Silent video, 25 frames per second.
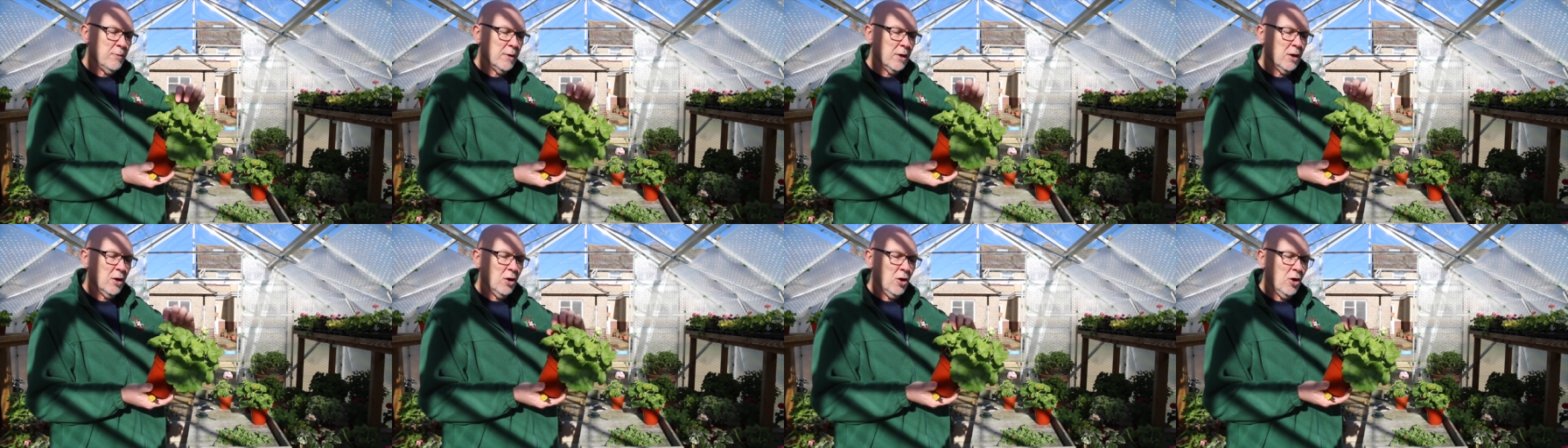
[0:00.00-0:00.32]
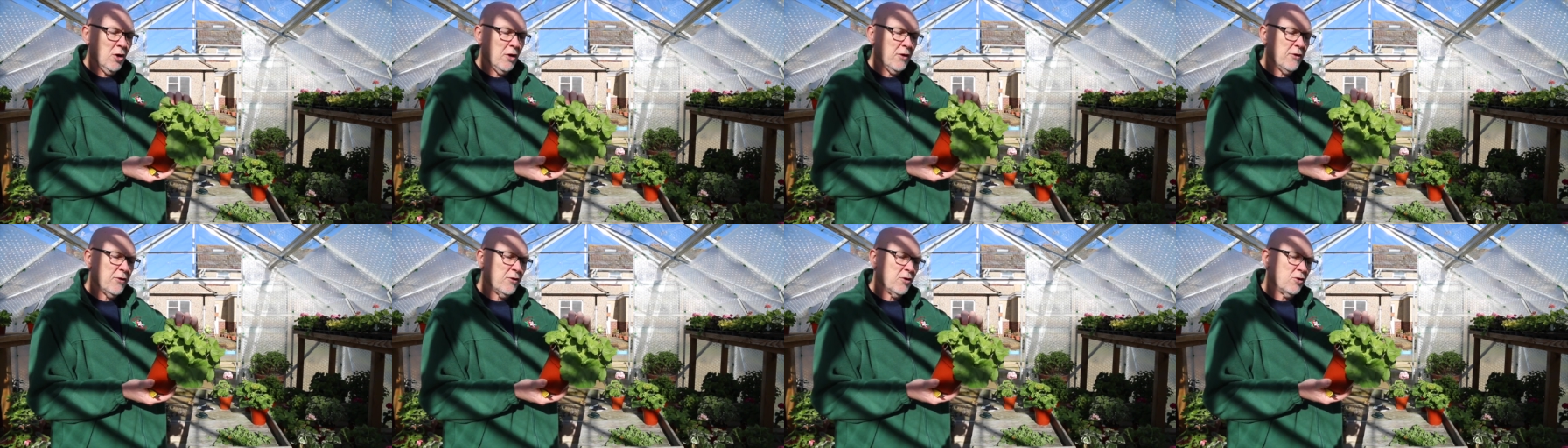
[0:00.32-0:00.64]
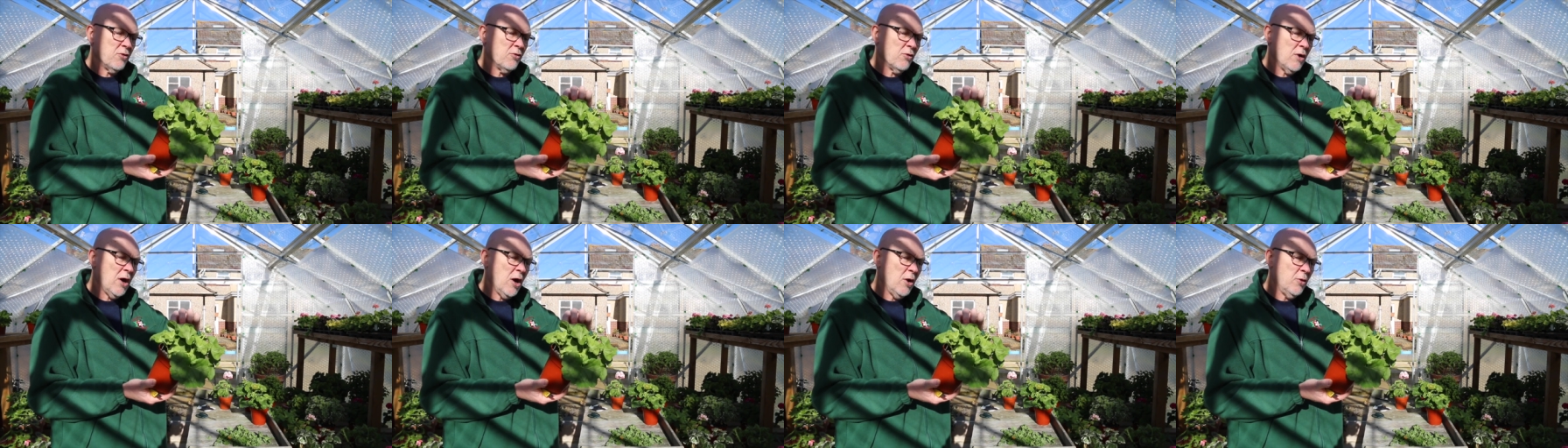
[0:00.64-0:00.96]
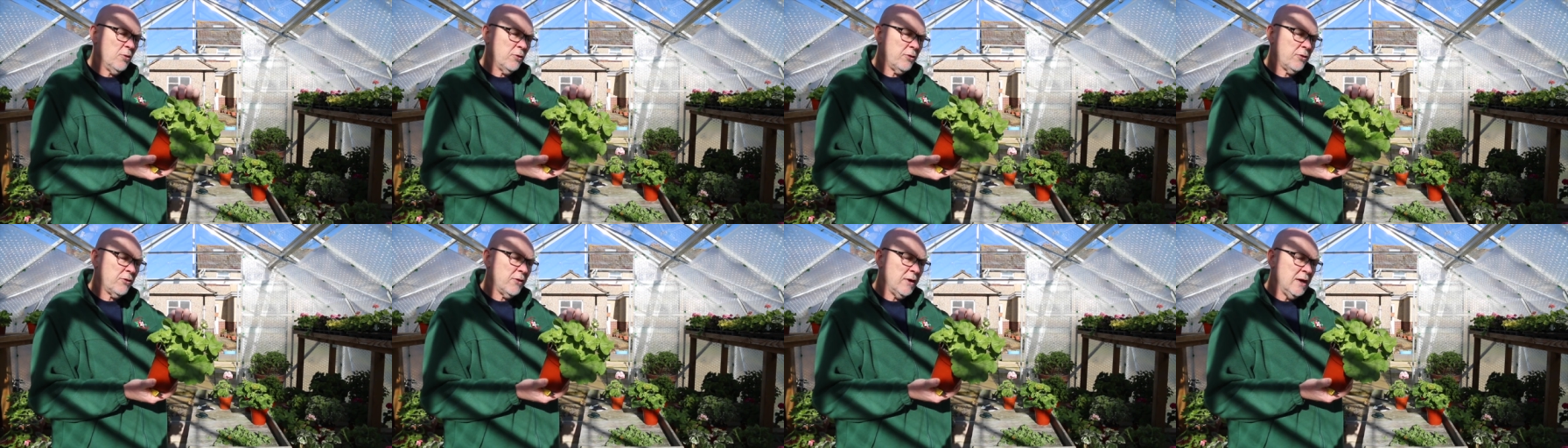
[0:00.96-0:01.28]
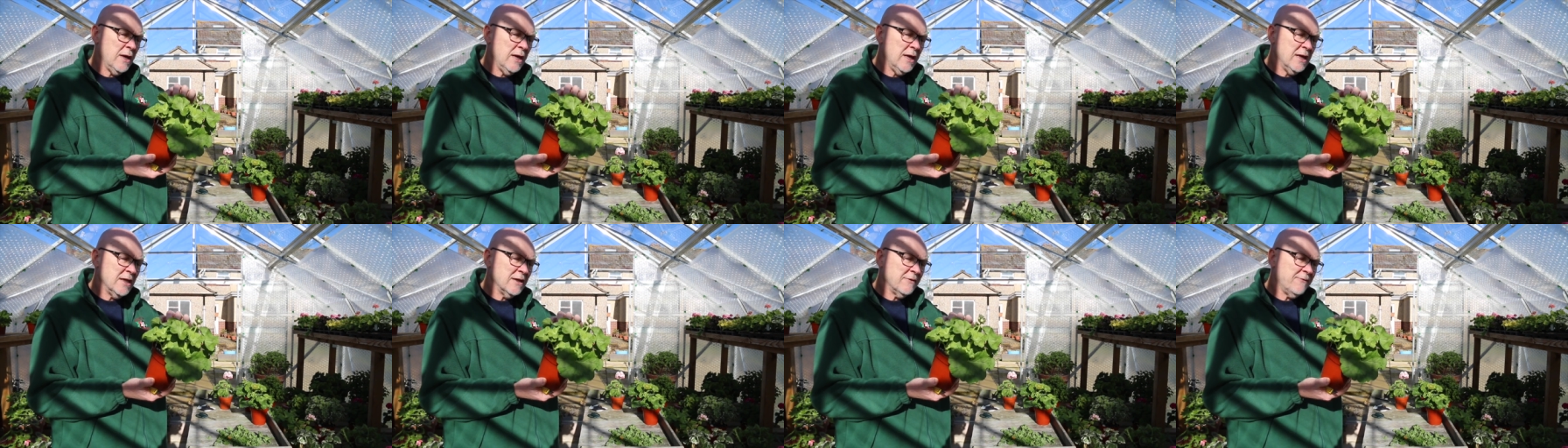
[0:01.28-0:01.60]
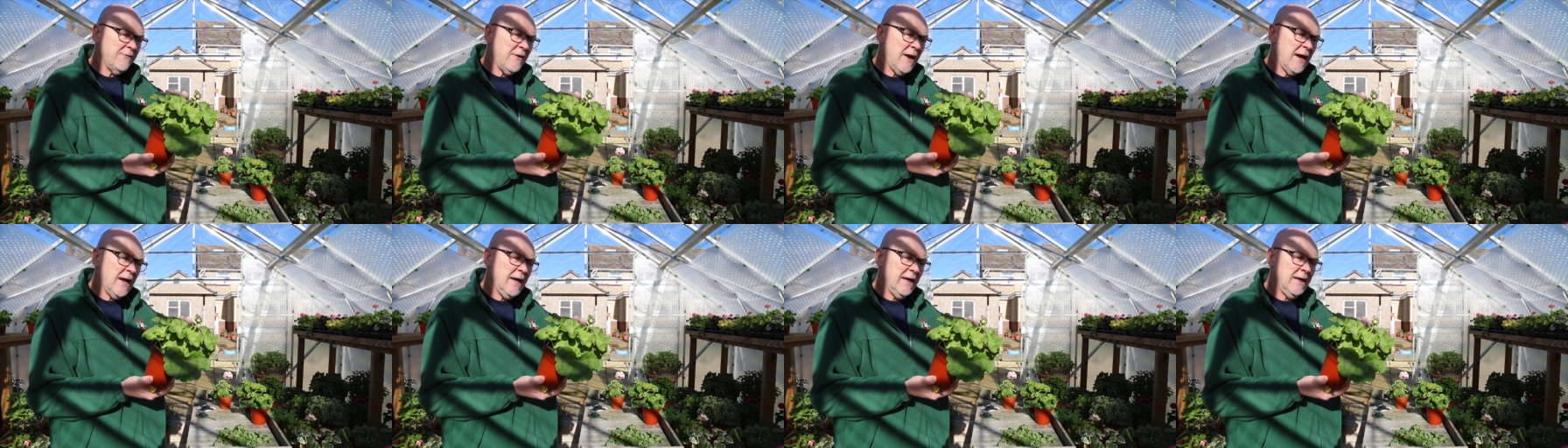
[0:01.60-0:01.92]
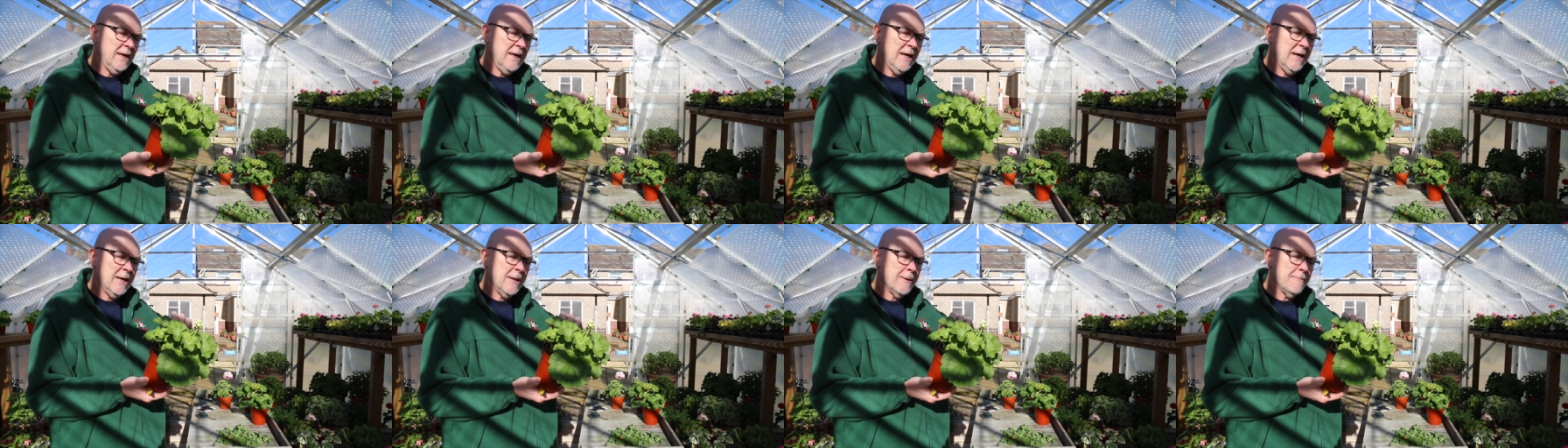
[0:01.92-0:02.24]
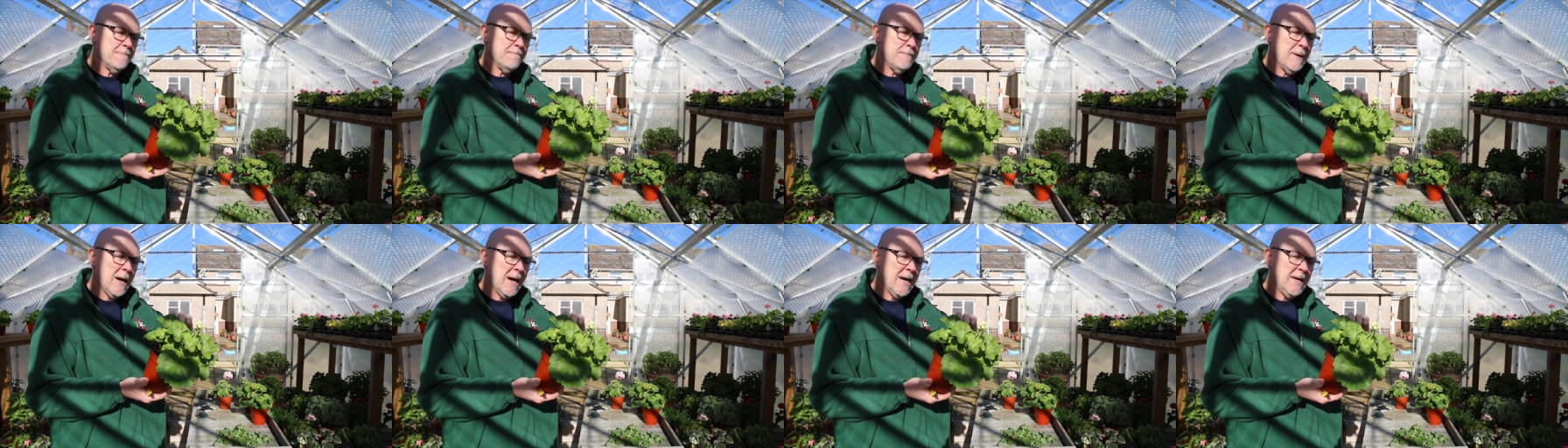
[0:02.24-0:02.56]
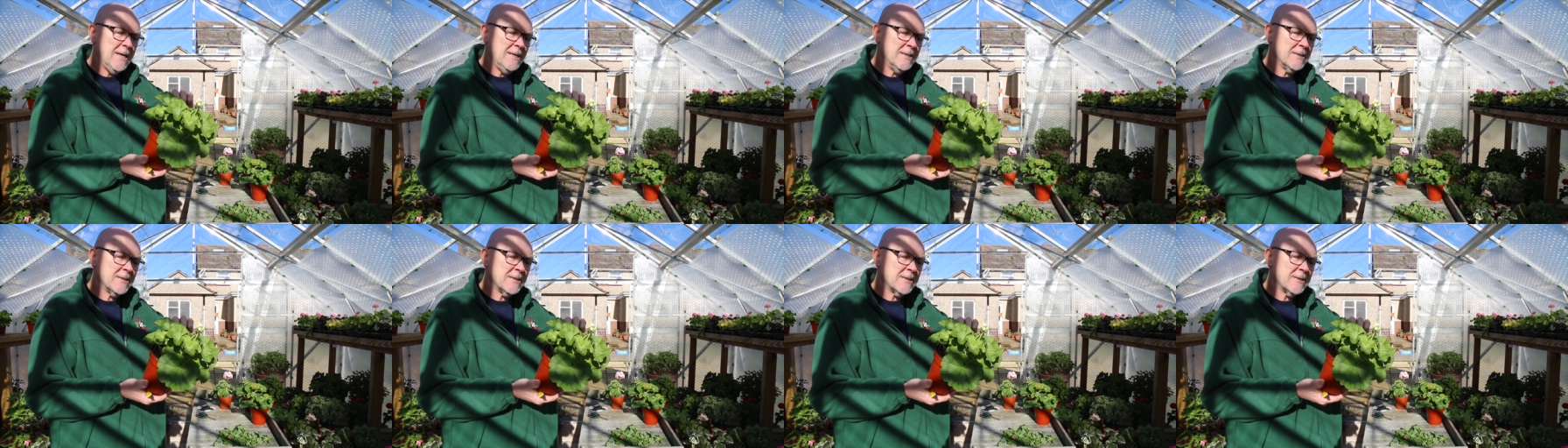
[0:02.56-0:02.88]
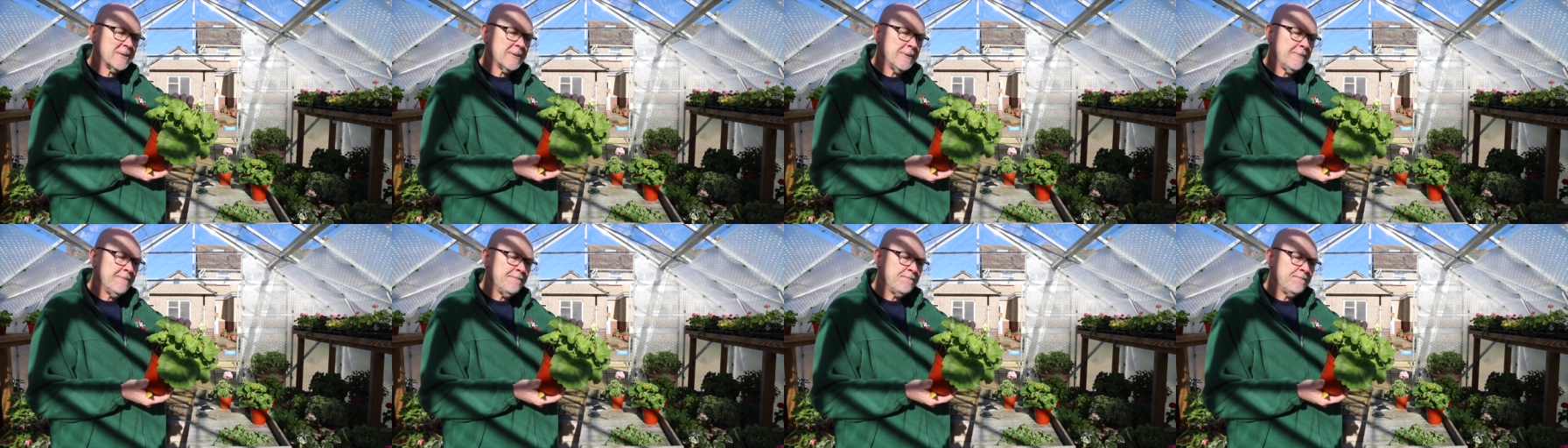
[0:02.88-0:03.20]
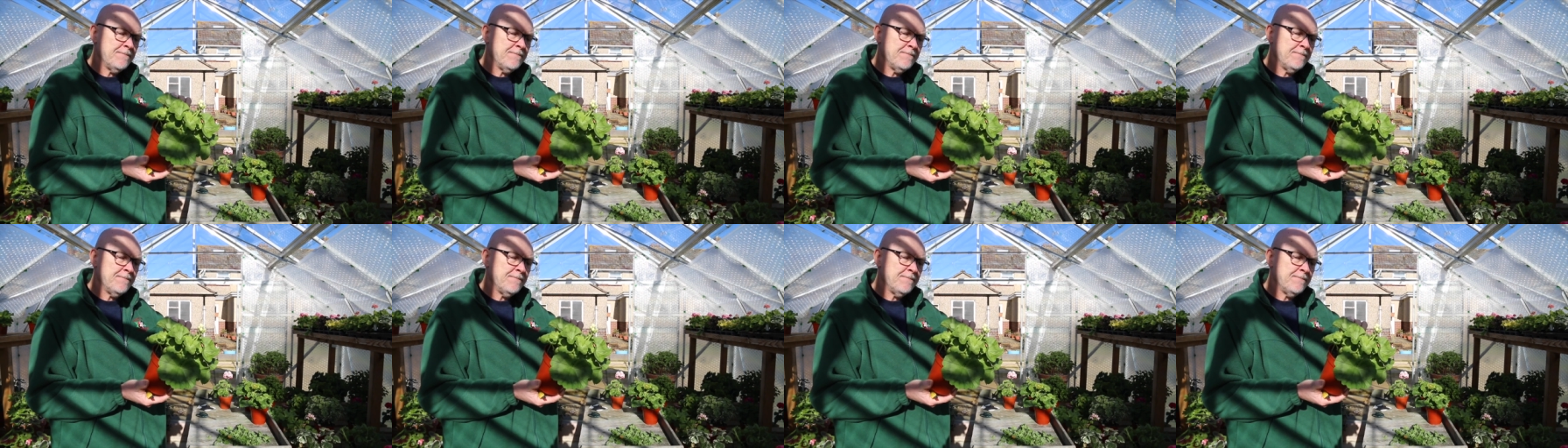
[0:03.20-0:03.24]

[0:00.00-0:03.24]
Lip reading: but a lot of the growth is fairly near the base.